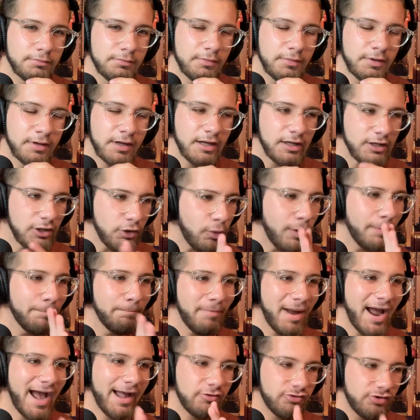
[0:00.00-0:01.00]
can you
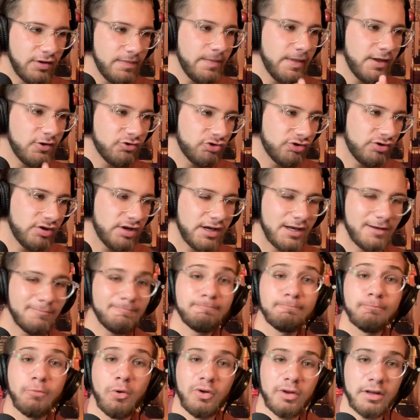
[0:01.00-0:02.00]
imagine this team
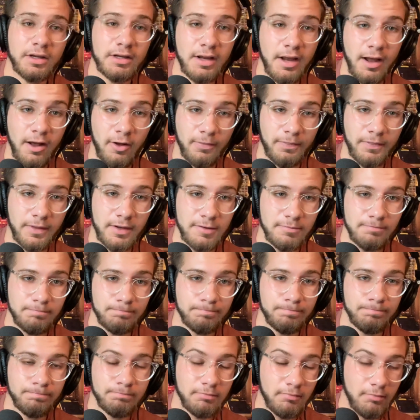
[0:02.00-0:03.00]
fully healthy
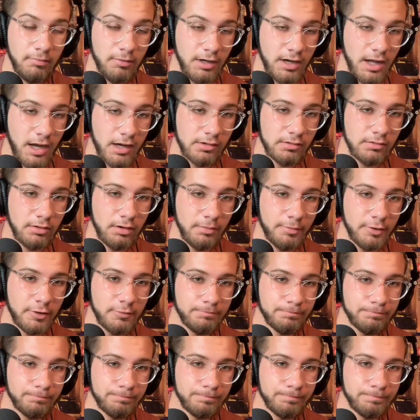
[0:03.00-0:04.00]
in October?
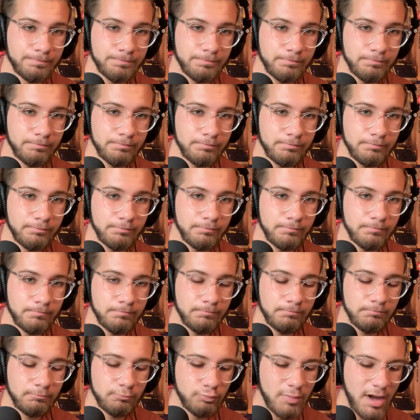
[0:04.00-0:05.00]

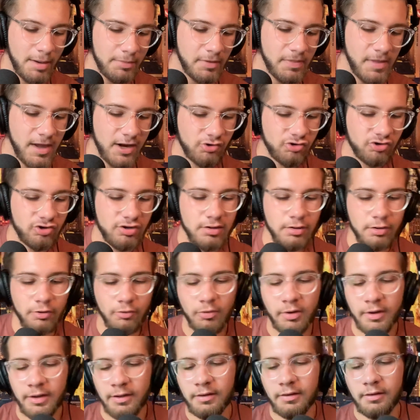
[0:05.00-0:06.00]
Remember these two,
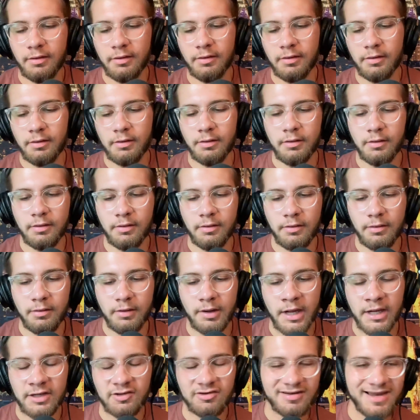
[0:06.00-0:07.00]

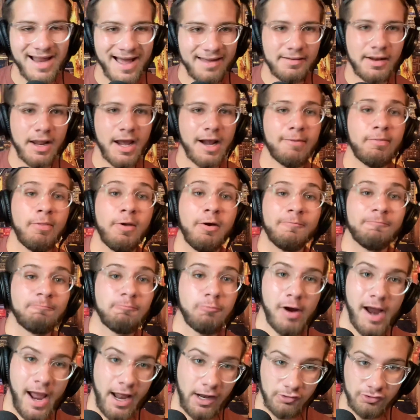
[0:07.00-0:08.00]
it's not like they're
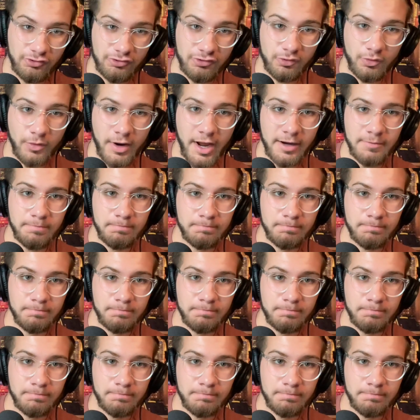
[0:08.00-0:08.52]
fresh, right?